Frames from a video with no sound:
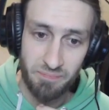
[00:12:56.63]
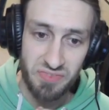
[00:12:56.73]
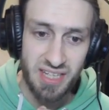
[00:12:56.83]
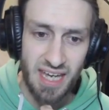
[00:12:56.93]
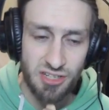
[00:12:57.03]

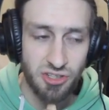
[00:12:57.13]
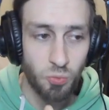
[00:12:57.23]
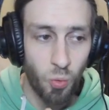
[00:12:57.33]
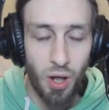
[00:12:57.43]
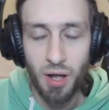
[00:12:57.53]
Yeah, so
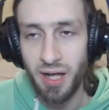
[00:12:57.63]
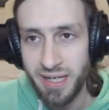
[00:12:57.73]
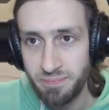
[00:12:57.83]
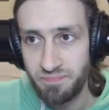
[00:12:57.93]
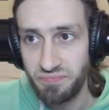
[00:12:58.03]
what
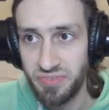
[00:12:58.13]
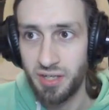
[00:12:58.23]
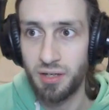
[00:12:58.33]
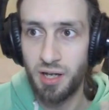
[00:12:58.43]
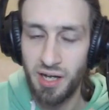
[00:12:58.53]
I'm
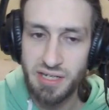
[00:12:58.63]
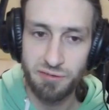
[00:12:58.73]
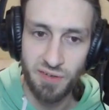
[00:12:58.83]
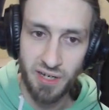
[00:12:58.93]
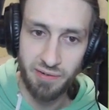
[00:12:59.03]
kind of
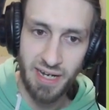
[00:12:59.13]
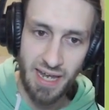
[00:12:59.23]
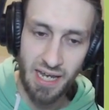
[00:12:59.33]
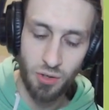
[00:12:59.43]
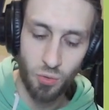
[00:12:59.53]
figuring
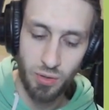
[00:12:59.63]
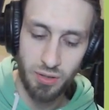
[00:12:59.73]
out,